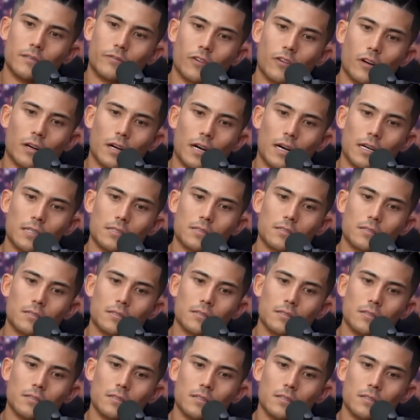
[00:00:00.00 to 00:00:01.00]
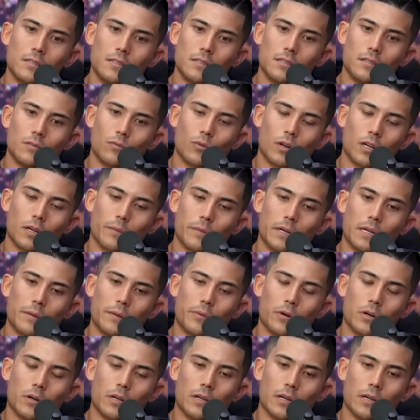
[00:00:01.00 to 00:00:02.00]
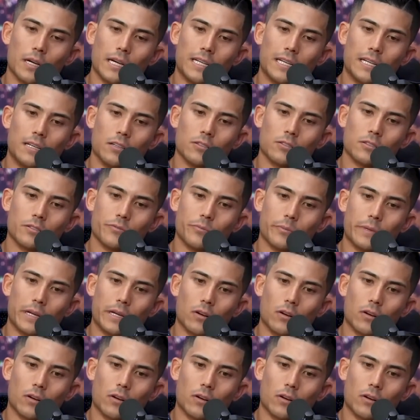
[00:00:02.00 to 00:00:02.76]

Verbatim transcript: for us, we're coming up on nine years of